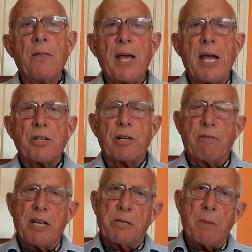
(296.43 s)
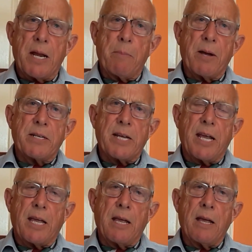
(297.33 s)
They actually raise money by
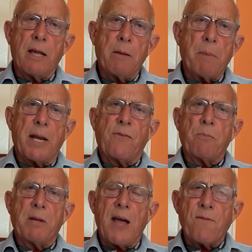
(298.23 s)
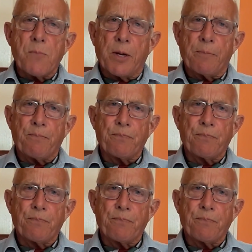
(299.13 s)
taking money from government,